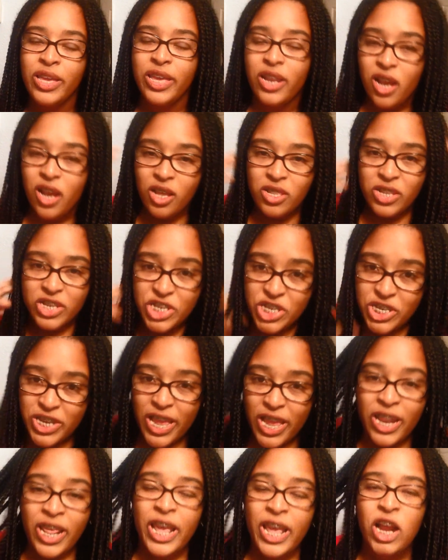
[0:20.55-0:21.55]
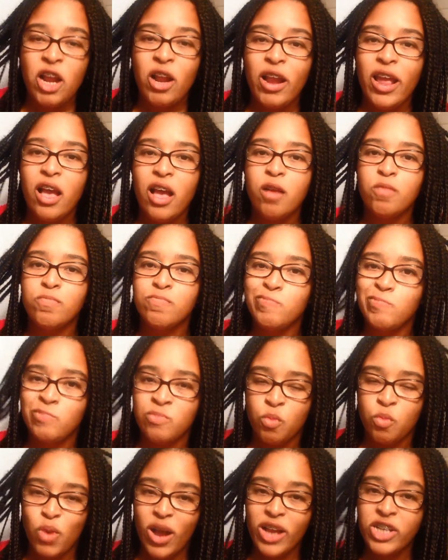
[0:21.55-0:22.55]
get all the shed hair out,
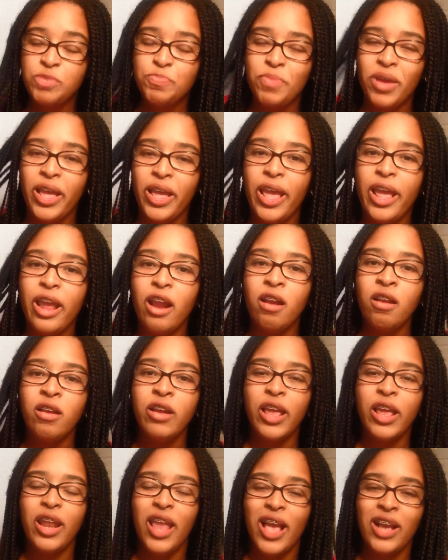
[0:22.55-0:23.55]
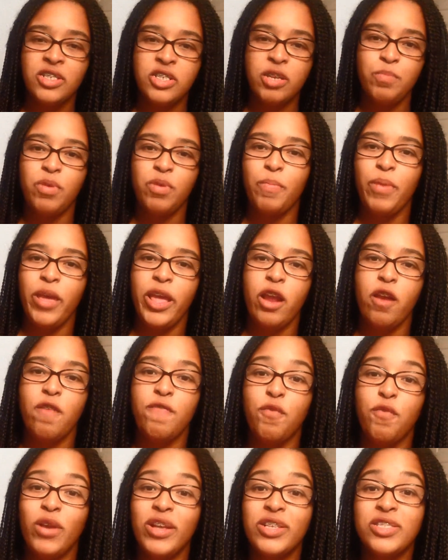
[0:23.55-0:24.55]
wash my hair, and actually
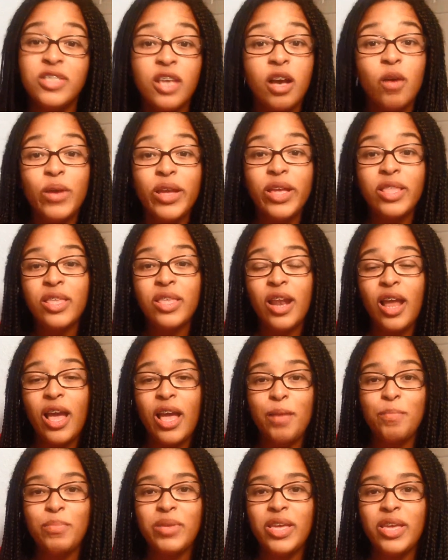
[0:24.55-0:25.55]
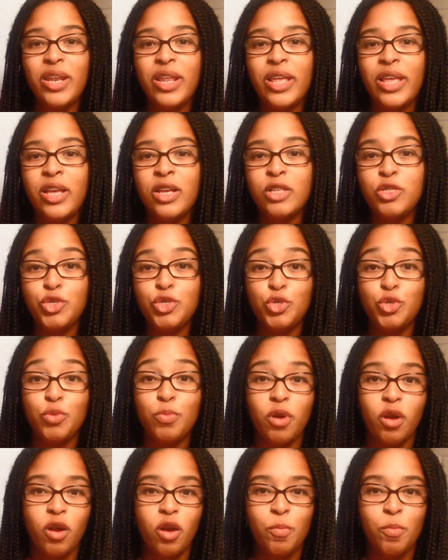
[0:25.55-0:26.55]
prepare for a sew-in that I am getting
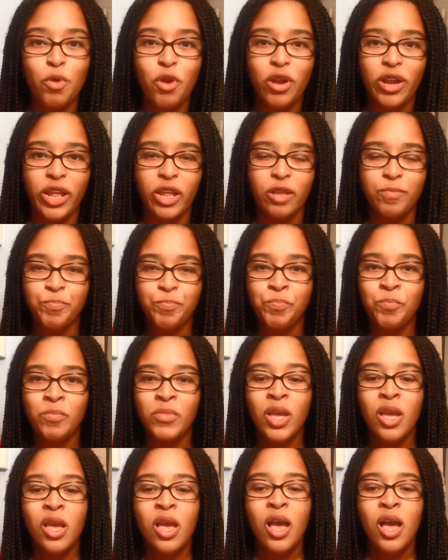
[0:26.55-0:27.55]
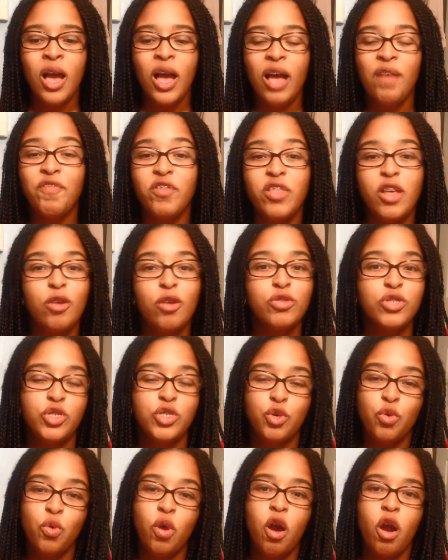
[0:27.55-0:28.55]
tomorrow morning. For
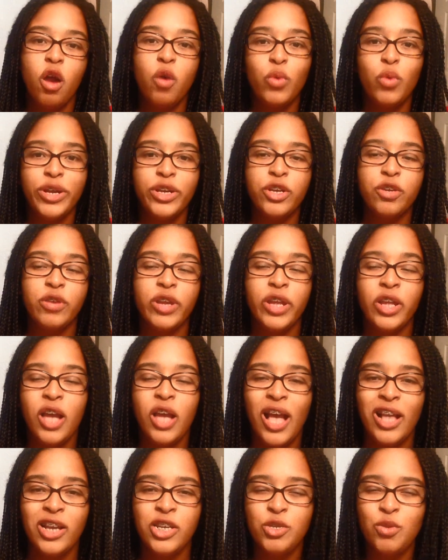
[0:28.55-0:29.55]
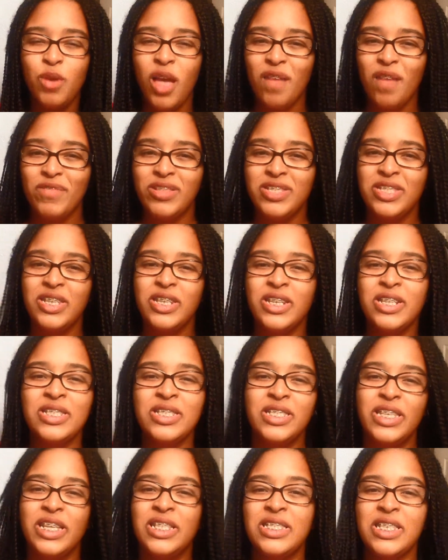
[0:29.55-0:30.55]
those who are wondering, I do have a
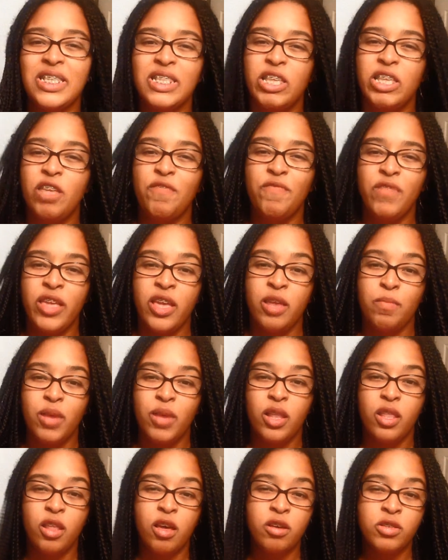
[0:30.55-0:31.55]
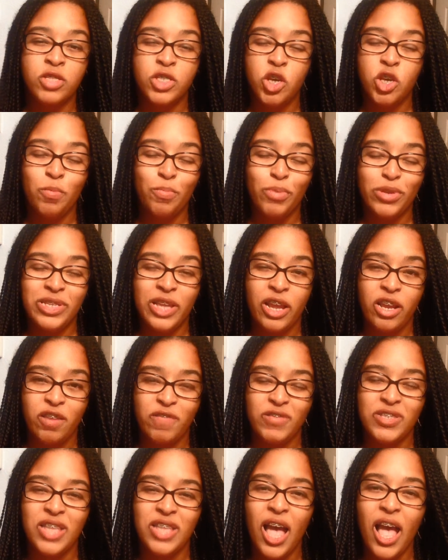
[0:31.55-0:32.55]
tendency to leave in my long-term
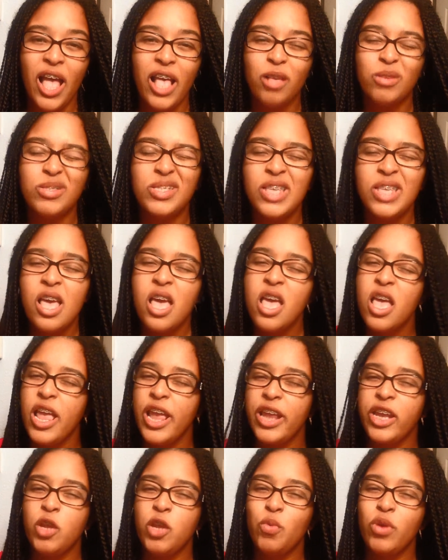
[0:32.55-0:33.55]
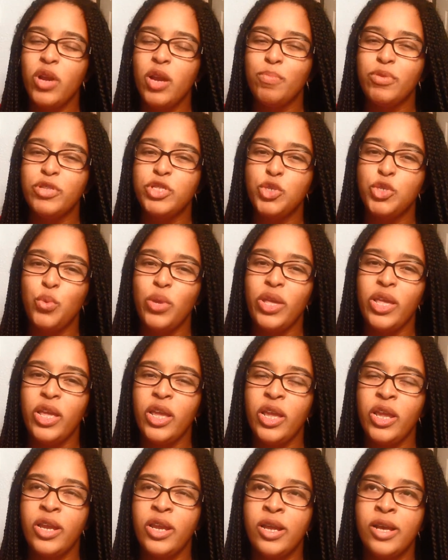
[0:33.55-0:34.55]
protective styles anywhere
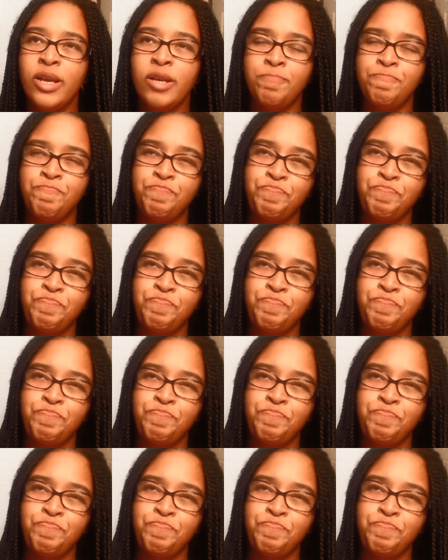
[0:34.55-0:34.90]
between